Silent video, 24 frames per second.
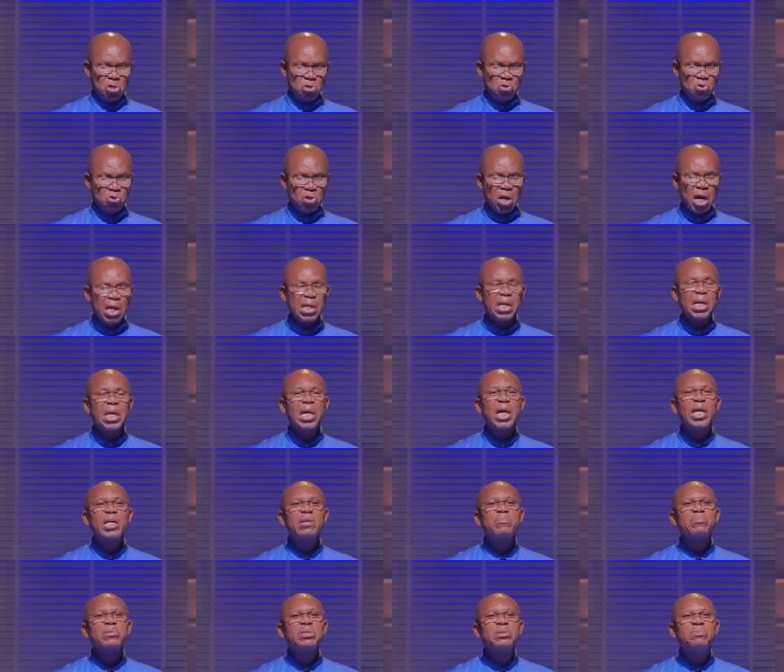You can
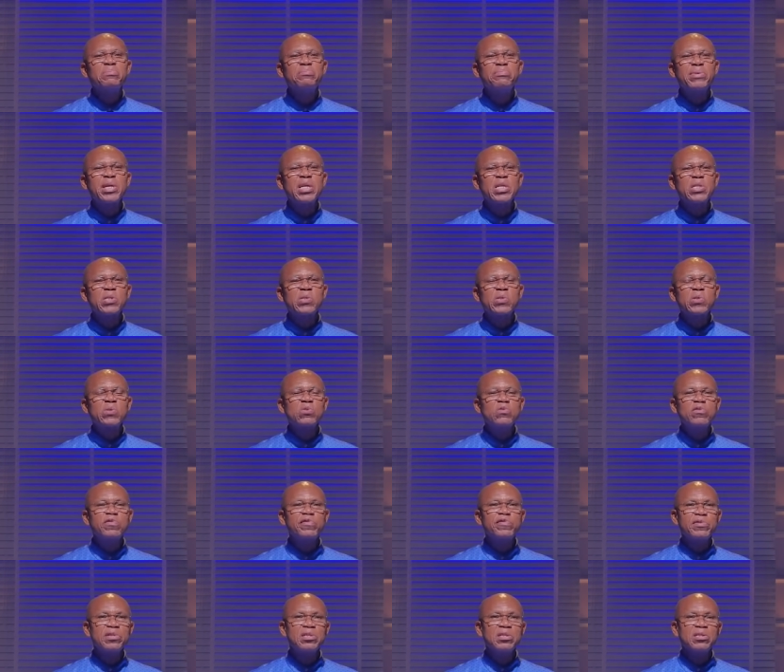help in paying
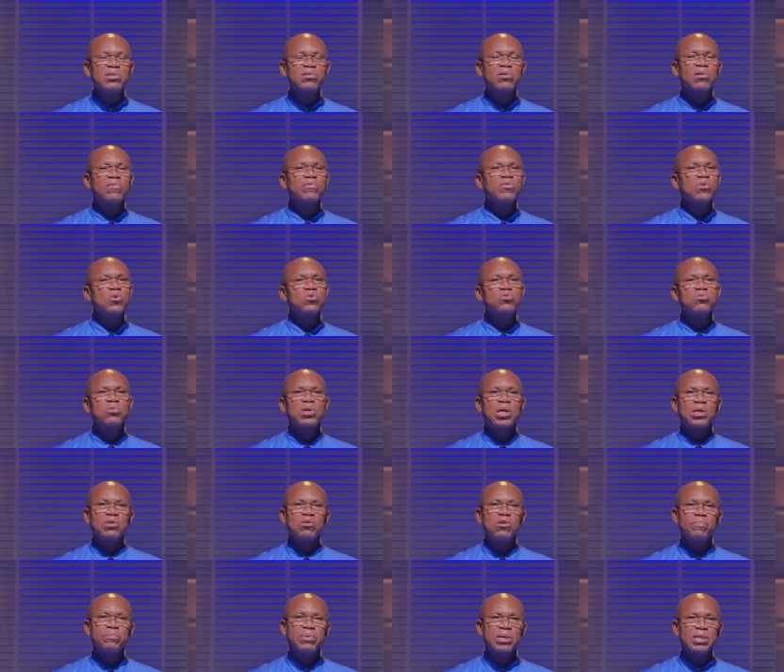school fees of those who
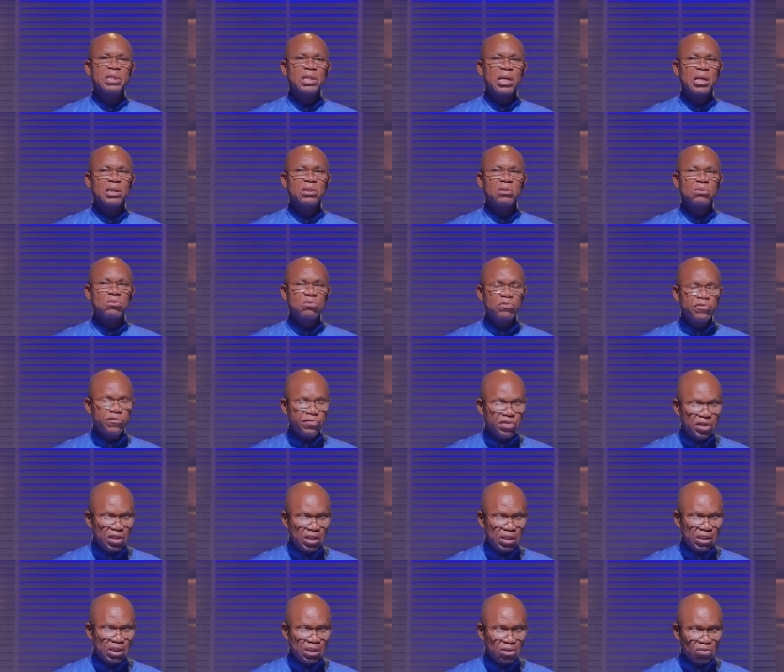cannot pay their school
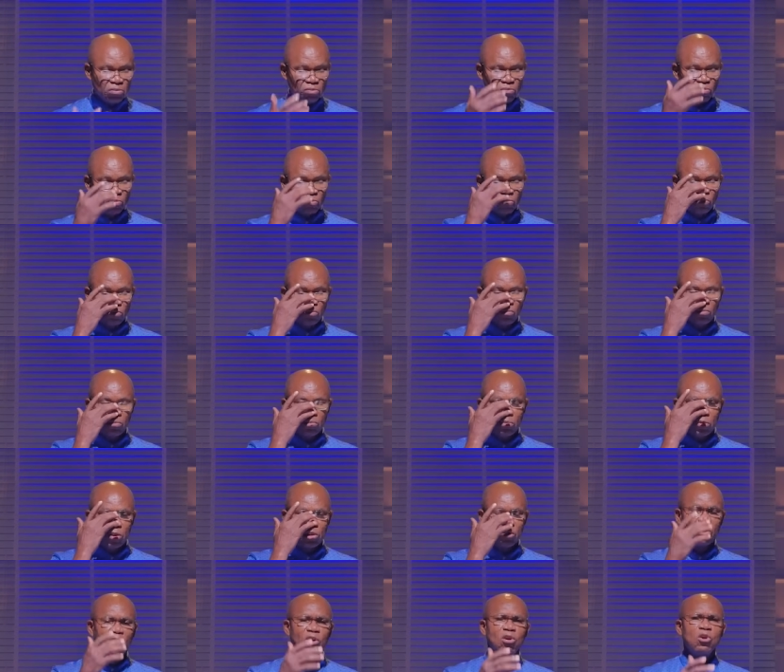fees.
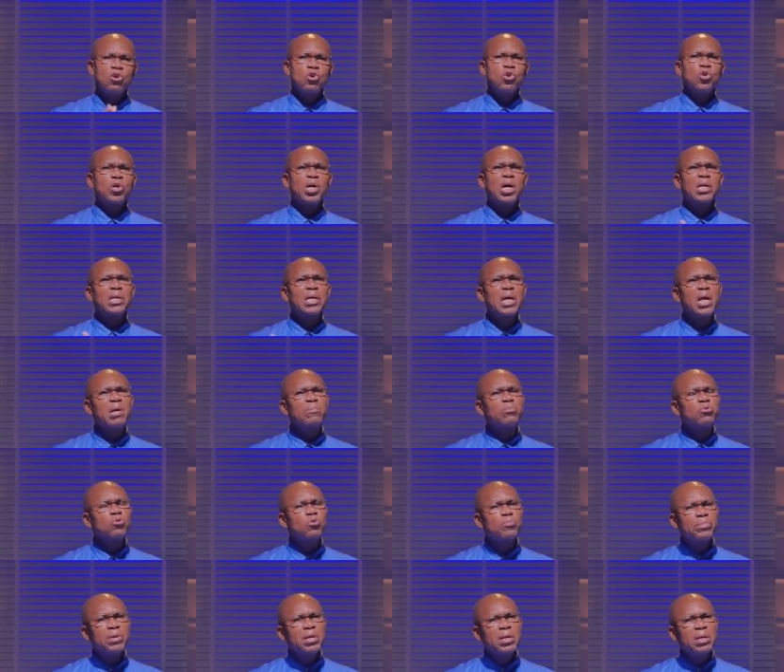You can help
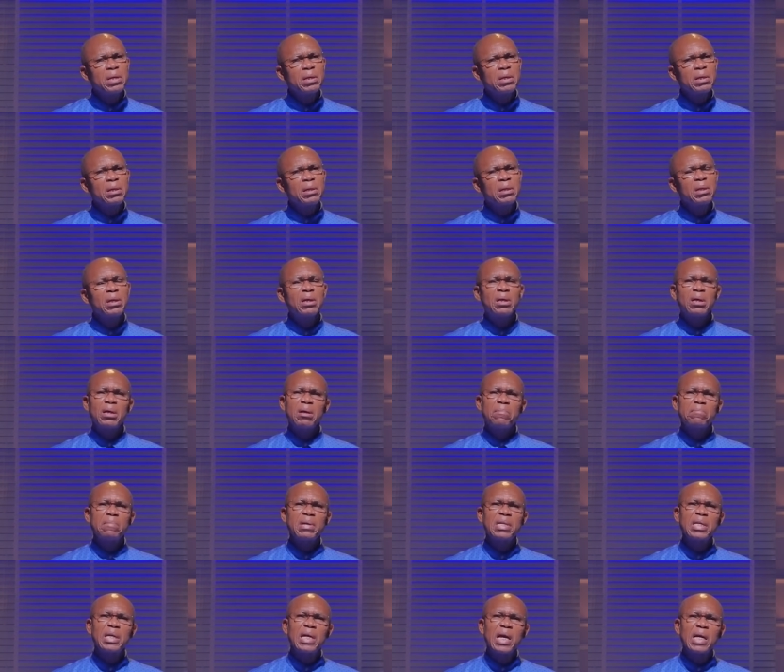to pay
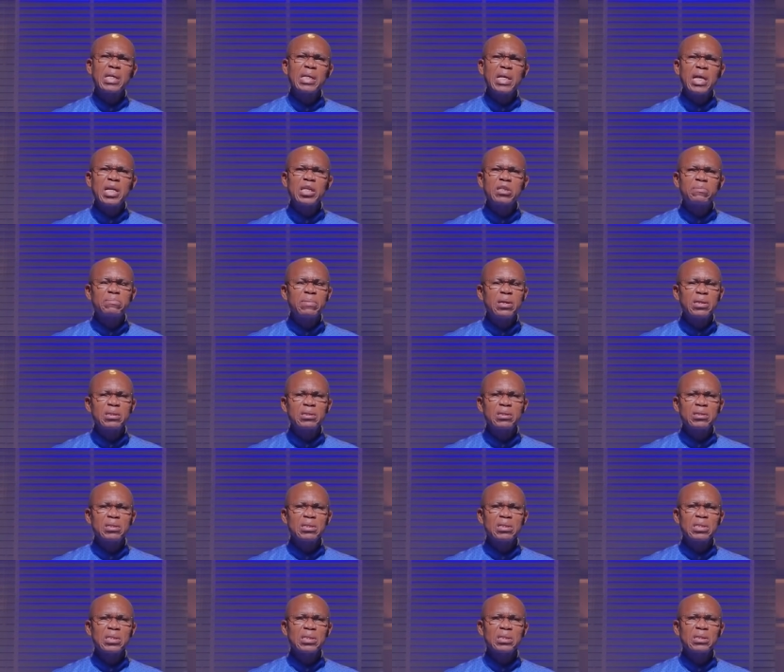medical
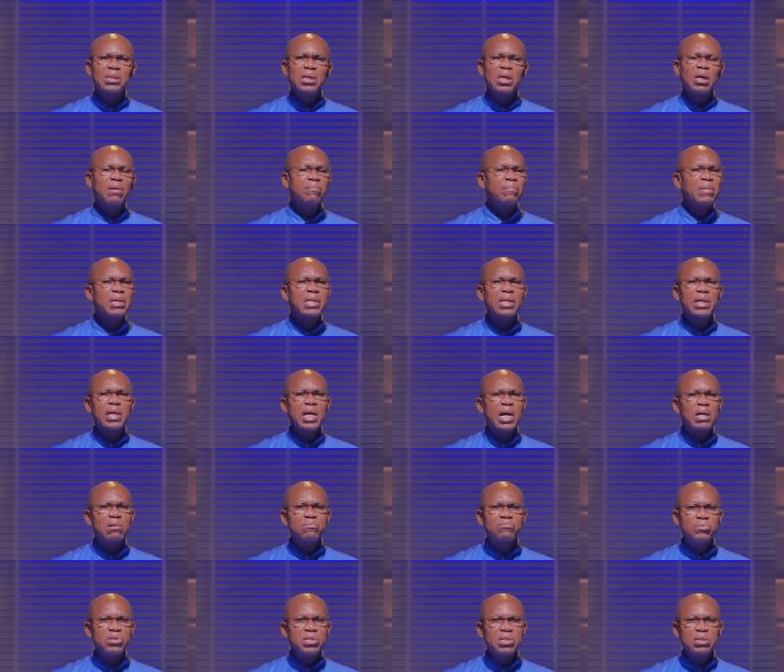expenses,
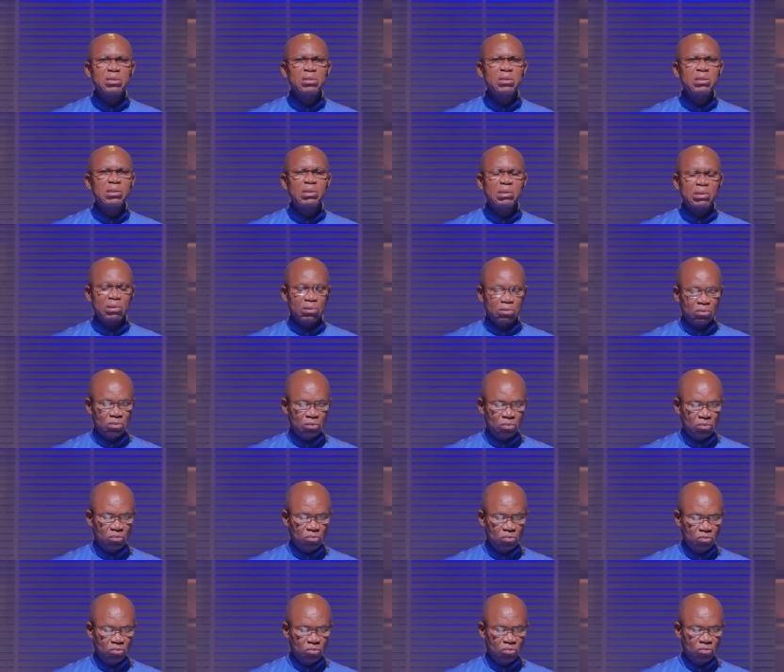medical bills.
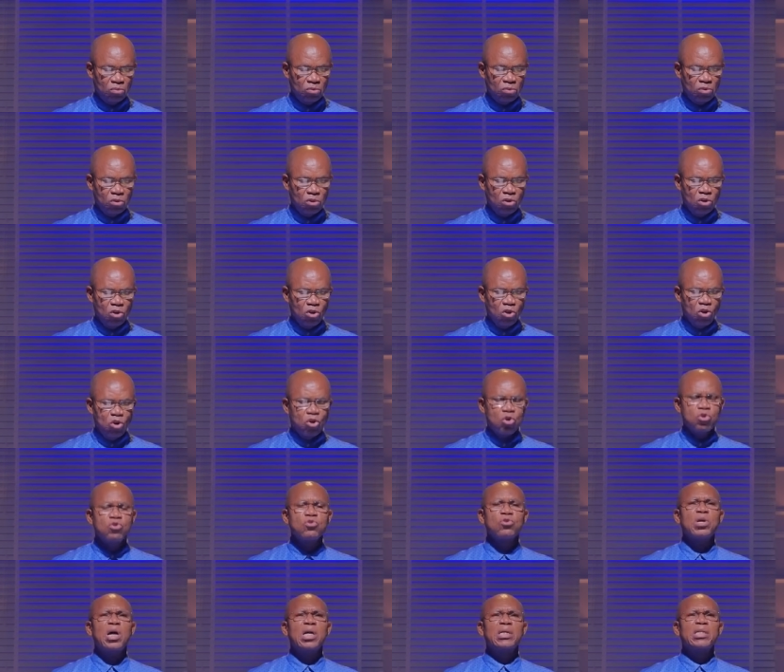
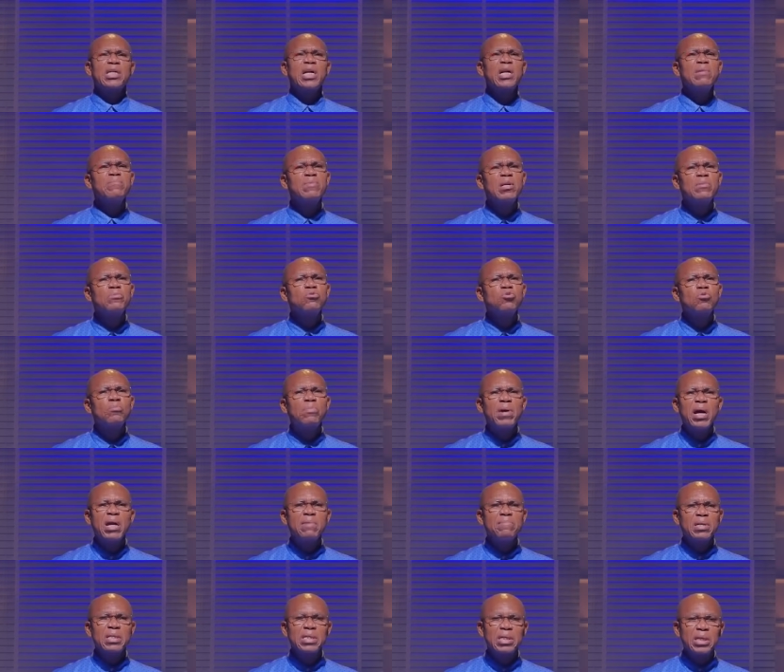You can help them to
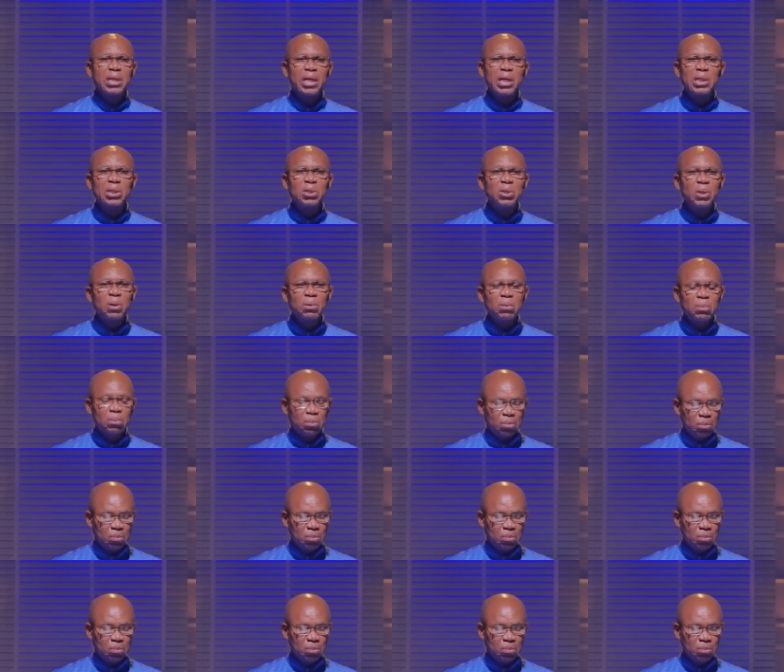buy medication.